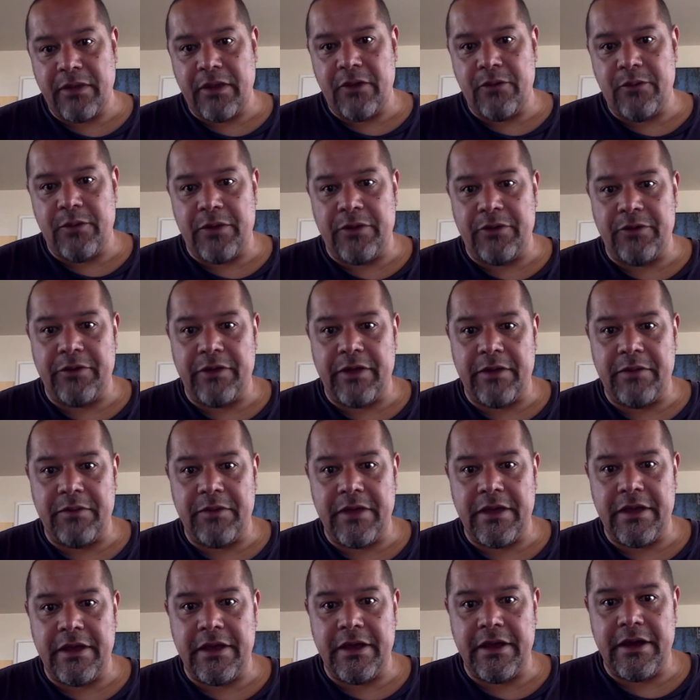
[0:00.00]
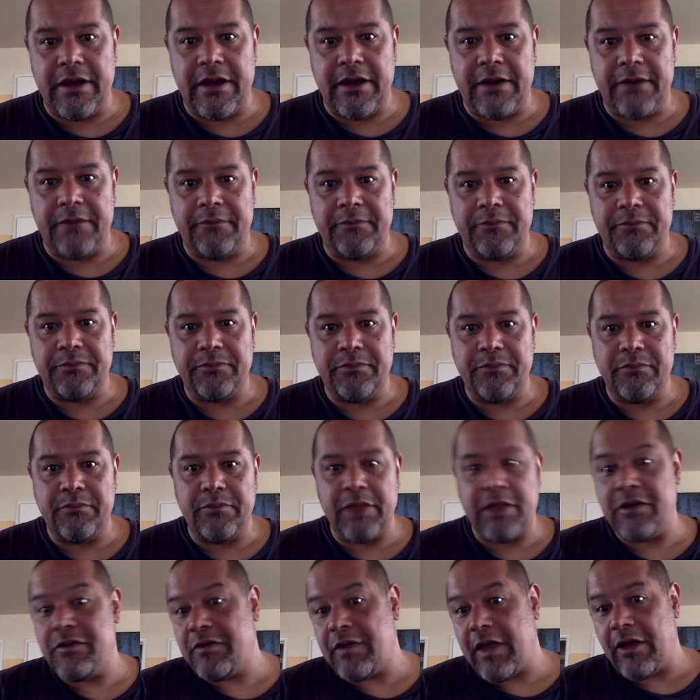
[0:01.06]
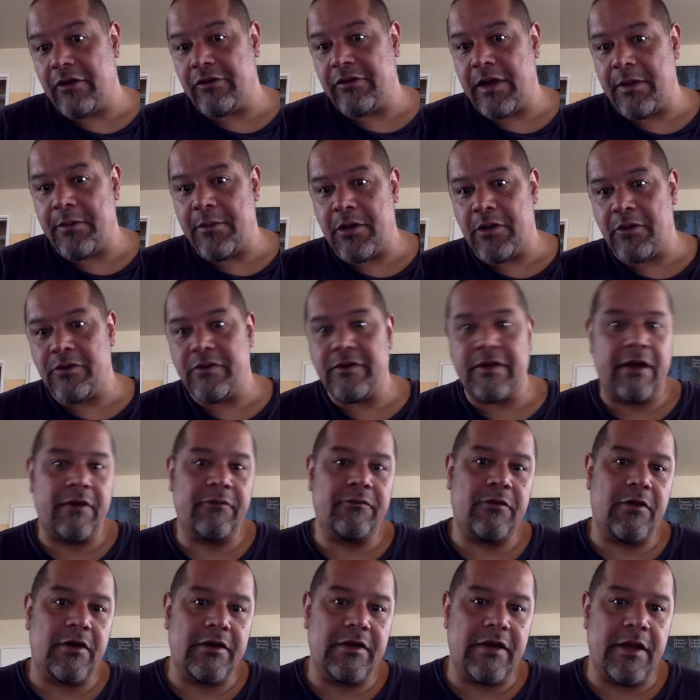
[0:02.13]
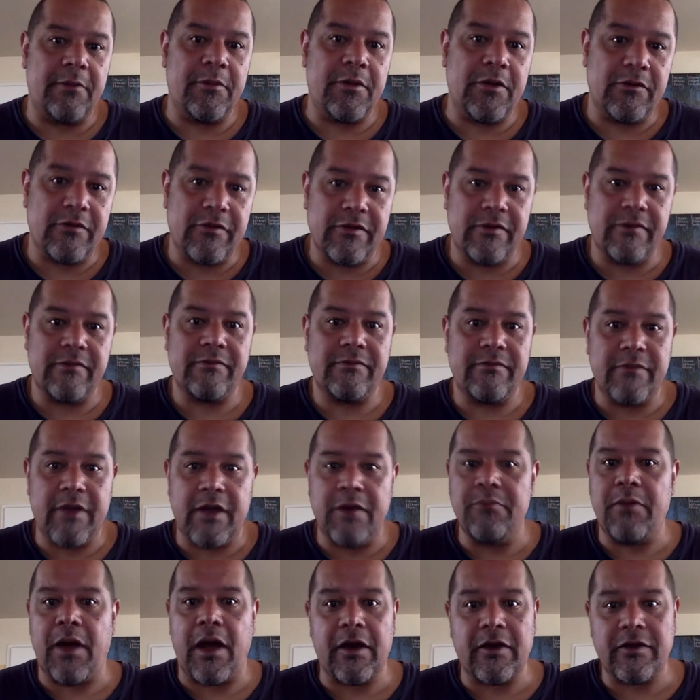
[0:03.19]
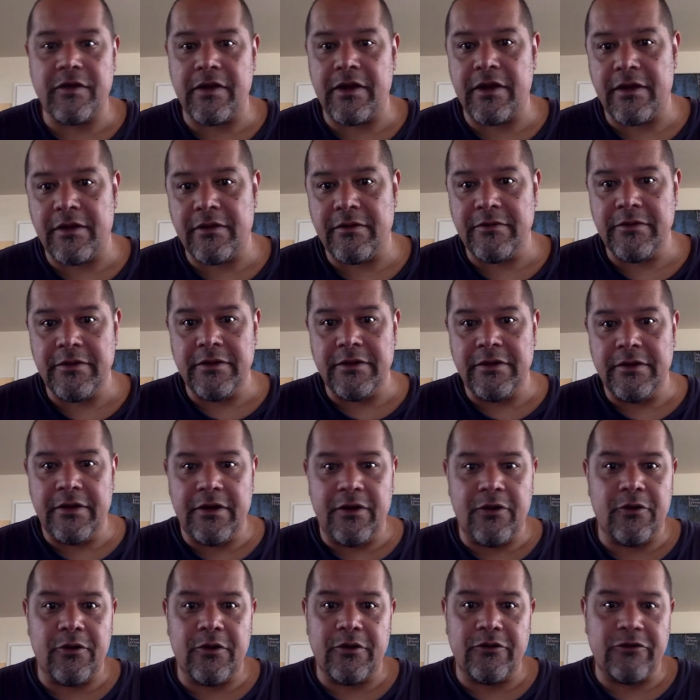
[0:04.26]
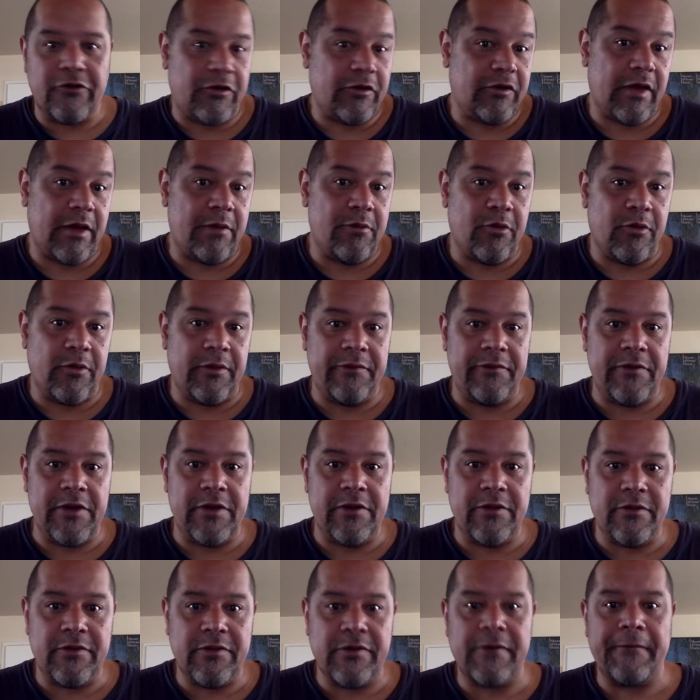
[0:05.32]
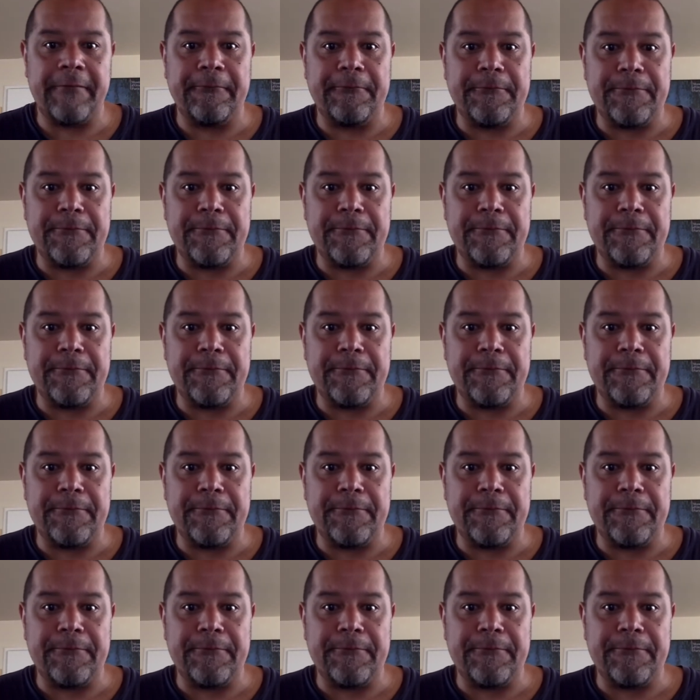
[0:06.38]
whether they be blade style demos, sound font demos, unboxing, or just saber reviews,